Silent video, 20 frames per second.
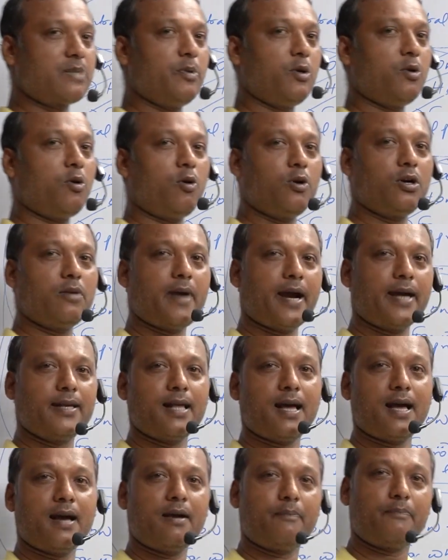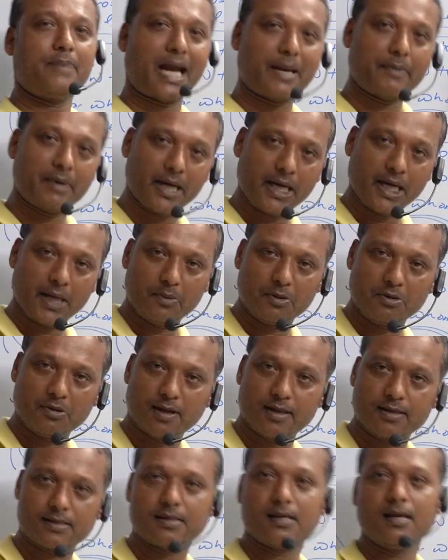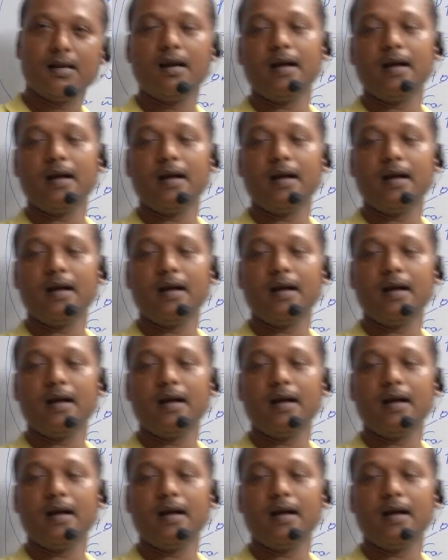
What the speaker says: be owned by the private individuals,